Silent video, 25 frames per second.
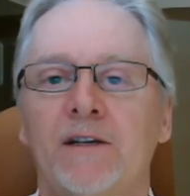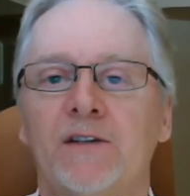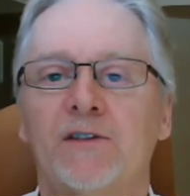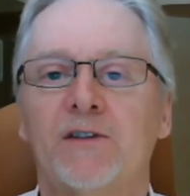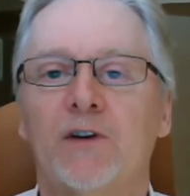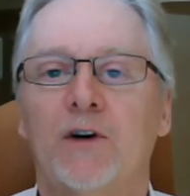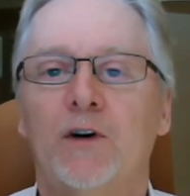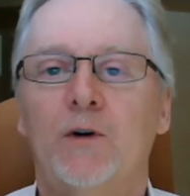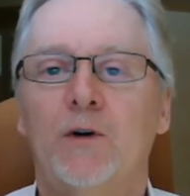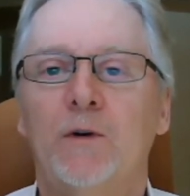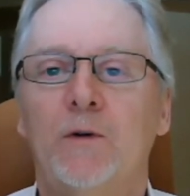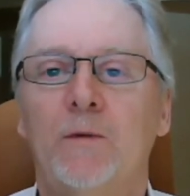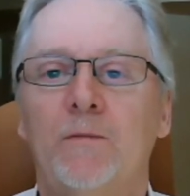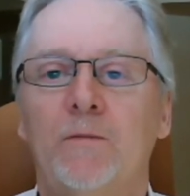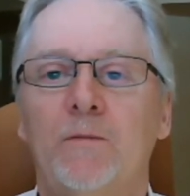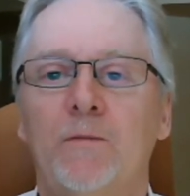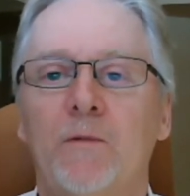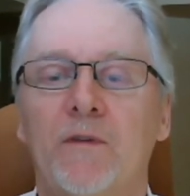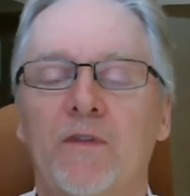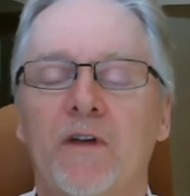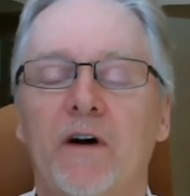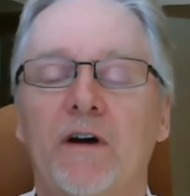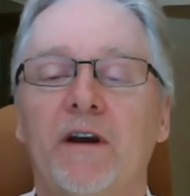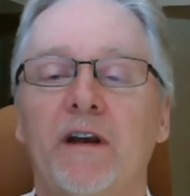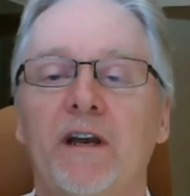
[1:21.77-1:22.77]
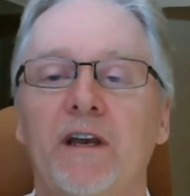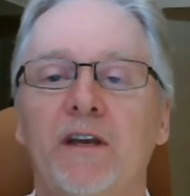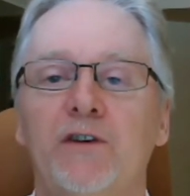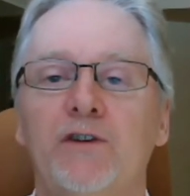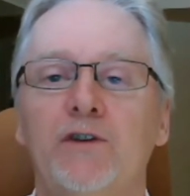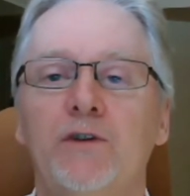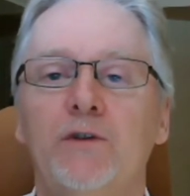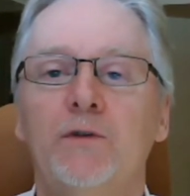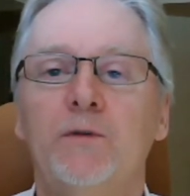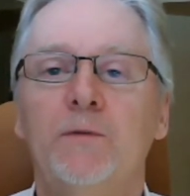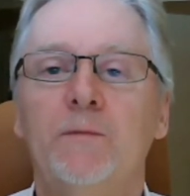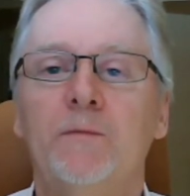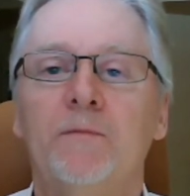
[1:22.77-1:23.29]
So without any
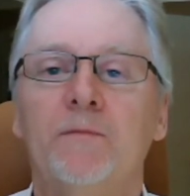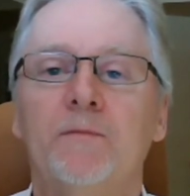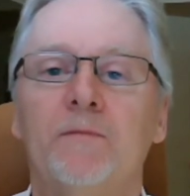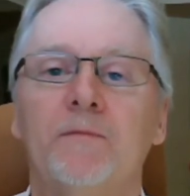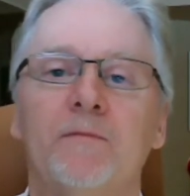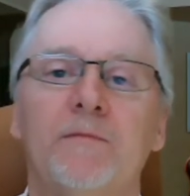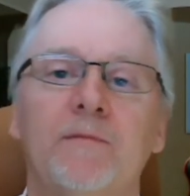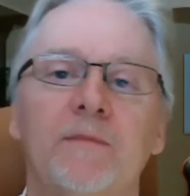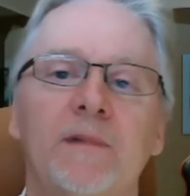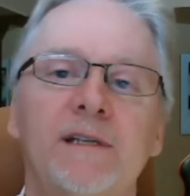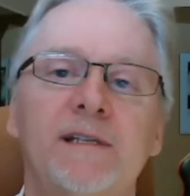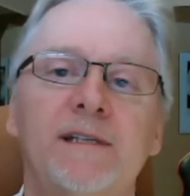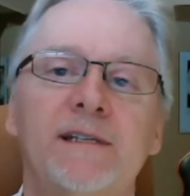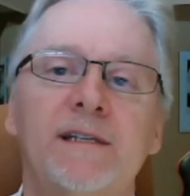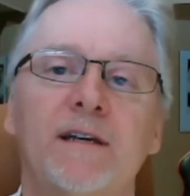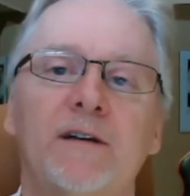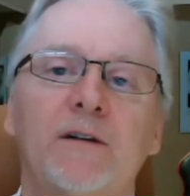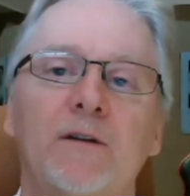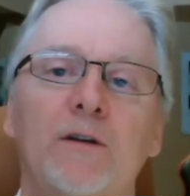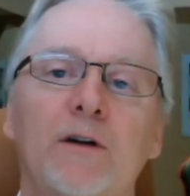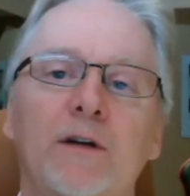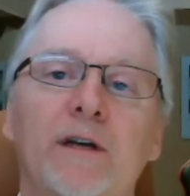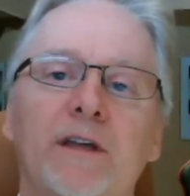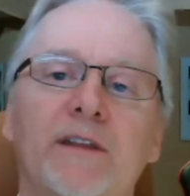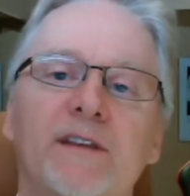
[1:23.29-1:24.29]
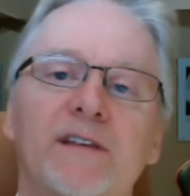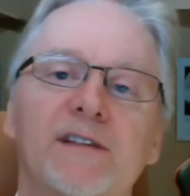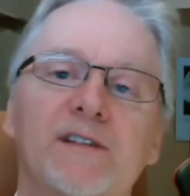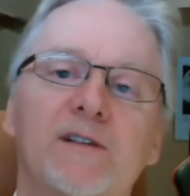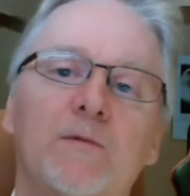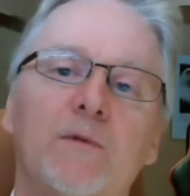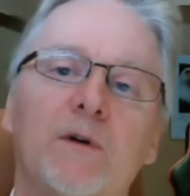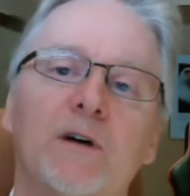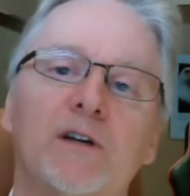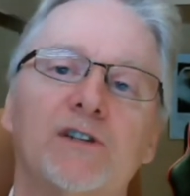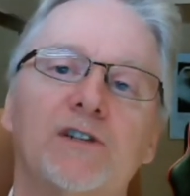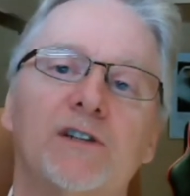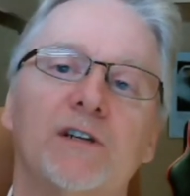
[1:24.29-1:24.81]
ado, let's take a look at this
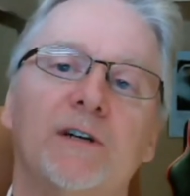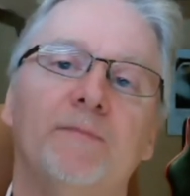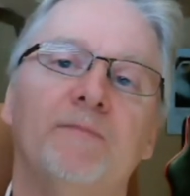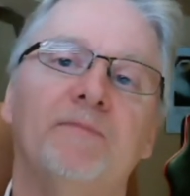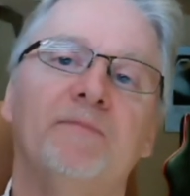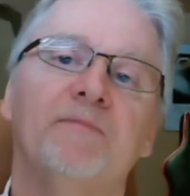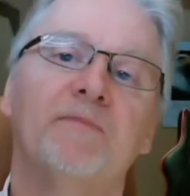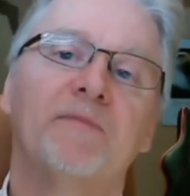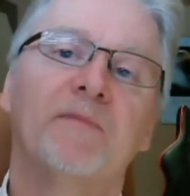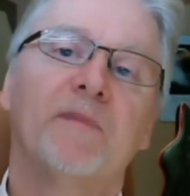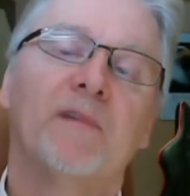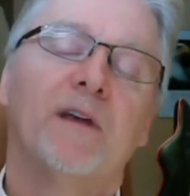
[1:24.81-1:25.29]
question.